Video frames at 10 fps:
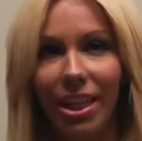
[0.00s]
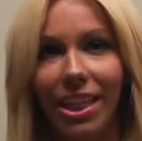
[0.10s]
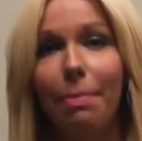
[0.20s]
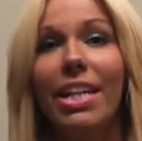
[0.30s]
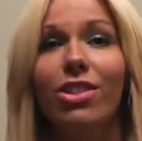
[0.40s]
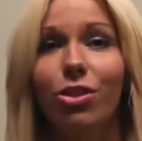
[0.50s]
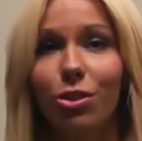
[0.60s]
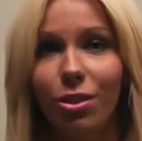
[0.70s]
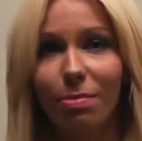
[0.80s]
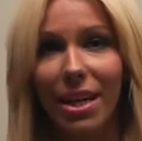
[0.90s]
me, let me
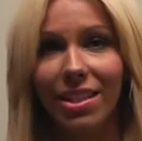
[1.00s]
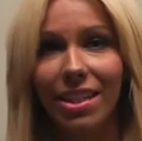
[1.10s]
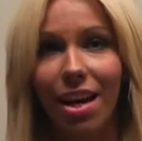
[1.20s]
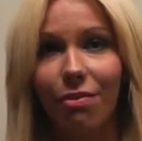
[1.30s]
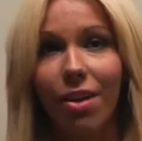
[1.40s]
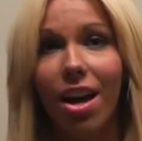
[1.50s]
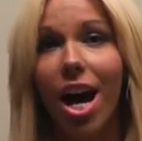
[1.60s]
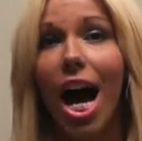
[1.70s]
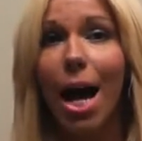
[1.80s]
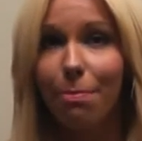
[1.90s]
introduce myself.
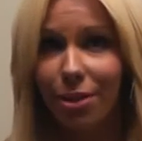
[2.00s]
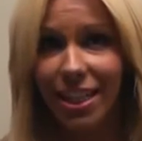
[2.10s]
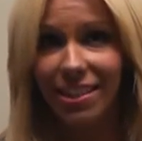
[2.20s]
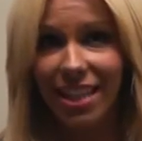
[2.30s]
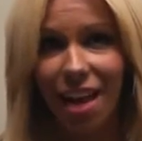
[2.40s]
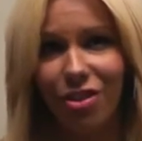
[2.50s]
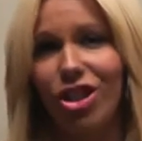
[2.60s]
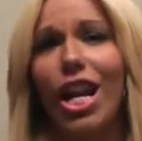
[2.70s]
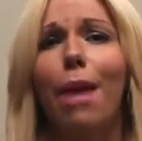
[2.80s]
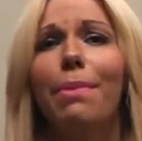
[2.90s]
I'm Brittney Savage,
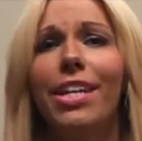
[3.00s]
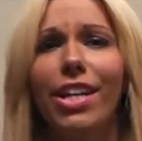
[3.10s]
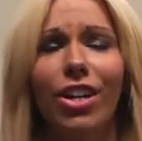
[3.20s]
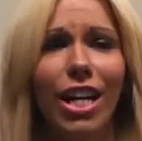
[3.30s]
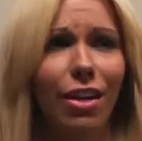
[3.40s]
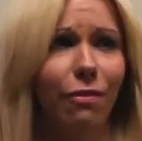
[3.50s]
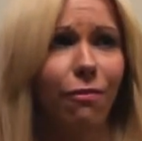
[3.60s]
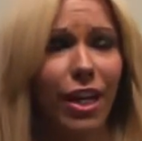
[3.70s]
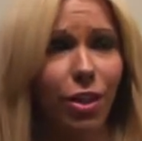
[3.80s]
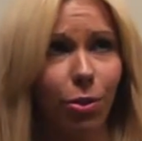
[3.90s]
and I'm here in
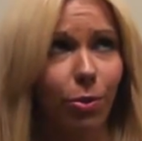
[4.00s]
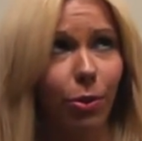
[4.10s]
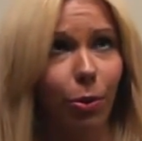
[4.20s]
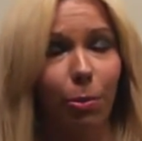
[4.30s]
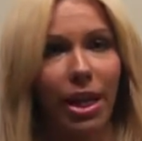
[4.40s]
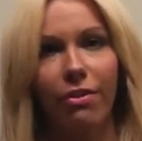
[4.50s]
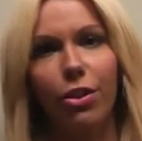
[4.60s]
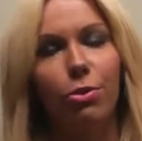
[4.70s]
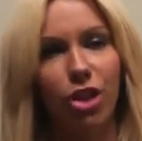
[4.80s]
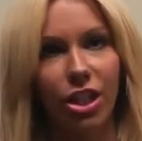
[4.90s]
Fig Newton or whatever,
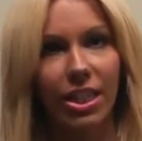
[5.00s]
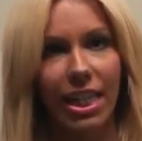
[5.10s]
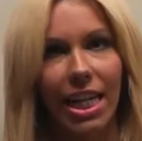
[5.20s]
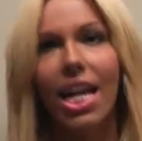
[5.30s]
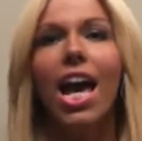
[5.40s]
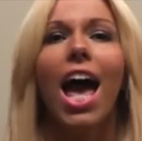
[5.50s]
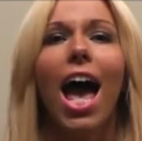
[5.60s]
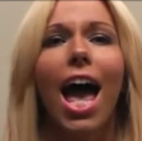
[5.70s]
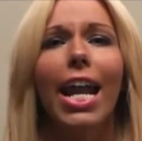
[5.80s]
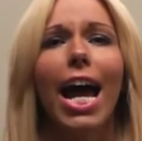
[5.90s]
New Jersey.
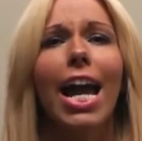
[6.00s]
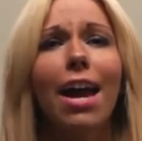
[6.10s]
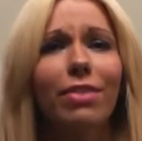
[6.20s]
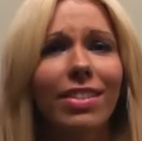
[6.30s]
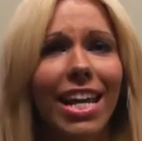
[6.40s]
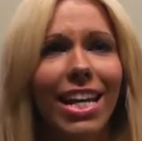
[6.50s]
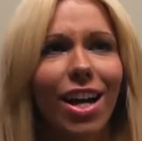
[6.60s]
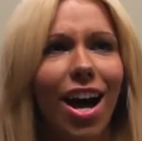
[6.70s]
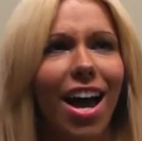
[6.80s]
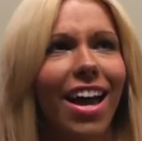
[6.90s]
And I have to take
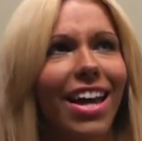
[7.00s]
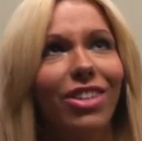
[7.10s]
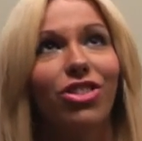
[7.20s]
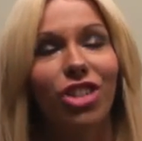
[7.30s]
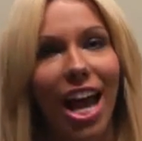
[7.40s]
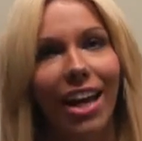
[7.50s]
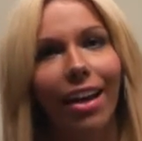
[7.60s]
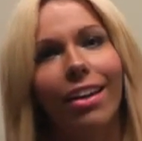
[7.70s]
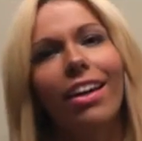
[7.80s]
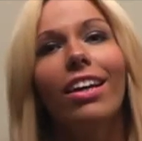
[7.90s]
on
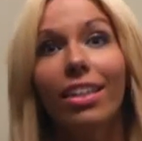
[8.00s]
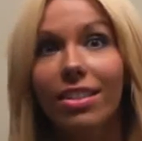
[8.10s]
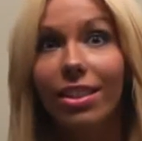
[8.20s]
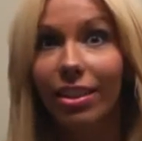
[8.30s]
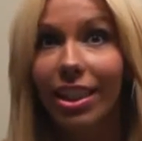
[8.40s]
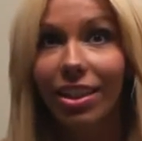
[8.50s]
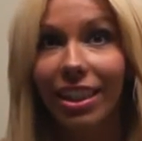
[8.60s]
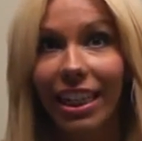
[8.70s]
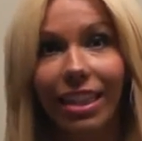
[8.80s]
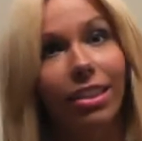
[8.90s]
Jana, because
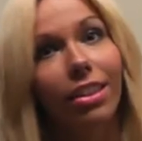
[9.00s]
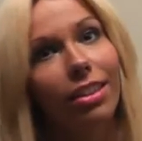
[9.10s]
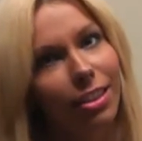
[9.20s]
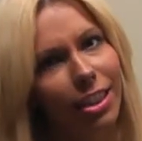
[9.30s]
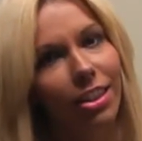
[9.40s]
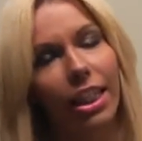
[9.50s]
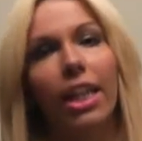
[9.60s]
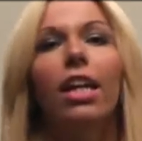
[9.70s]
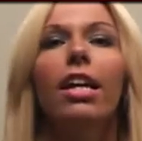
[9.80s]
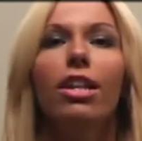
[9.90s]
clearly,
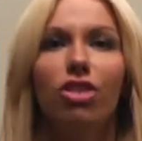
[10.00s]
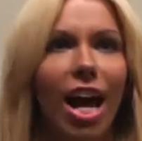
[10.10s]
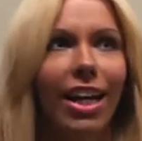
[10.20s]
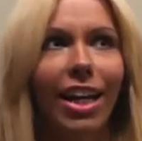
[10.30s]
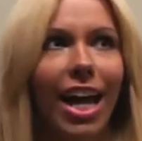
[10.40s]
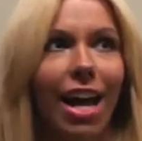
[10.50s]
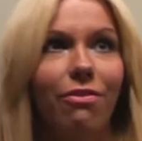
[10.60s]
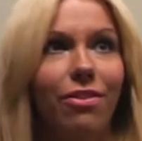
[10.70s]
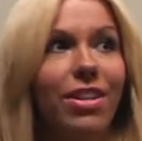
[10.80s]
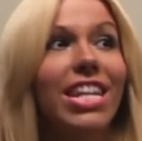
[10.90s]
Jana and I
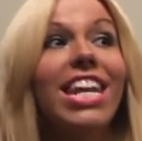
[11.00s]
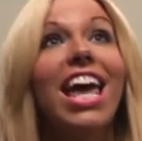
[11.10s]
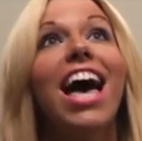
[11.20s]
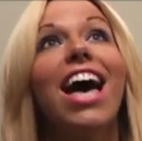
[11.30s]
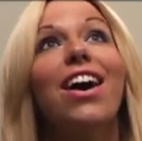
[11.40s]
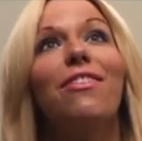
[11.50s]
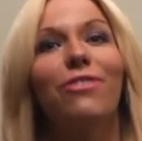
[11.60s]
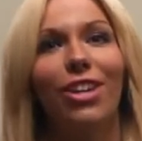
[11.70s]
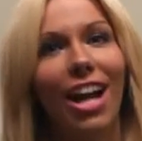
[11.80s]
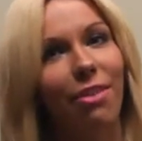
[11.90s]
have
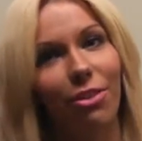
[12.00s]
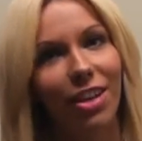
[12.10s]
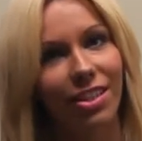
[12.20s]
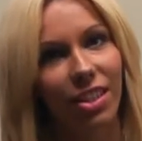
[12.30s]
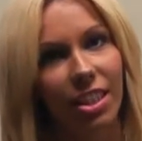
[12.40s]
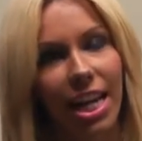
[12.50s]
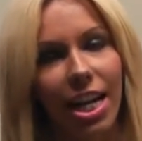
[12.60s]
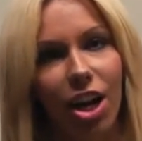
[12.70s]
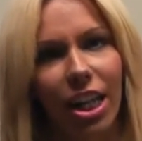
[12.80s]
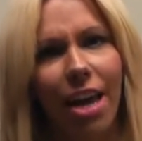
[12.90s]
never, ever wrestled a day
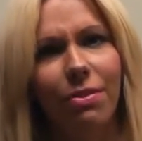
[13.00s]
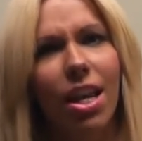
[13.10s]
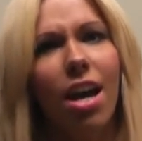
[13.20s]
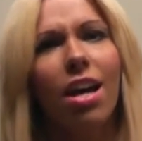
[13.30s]
in our lives.